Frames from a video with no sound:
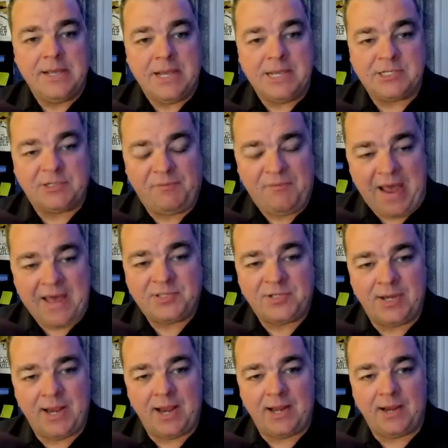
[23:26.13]
is
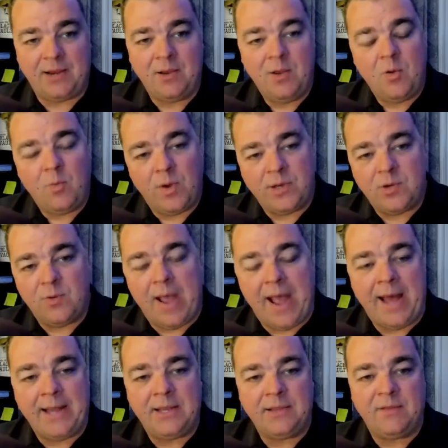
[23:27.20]
fascinating when you
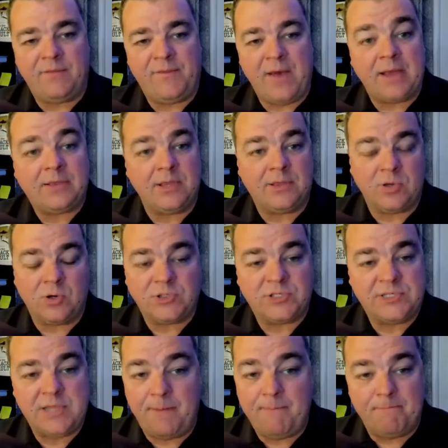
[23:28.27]
add in the fact that there's
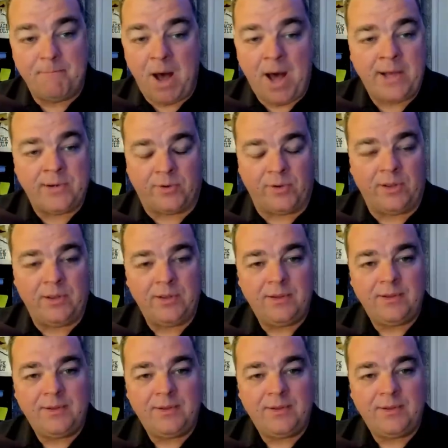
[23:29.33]
some model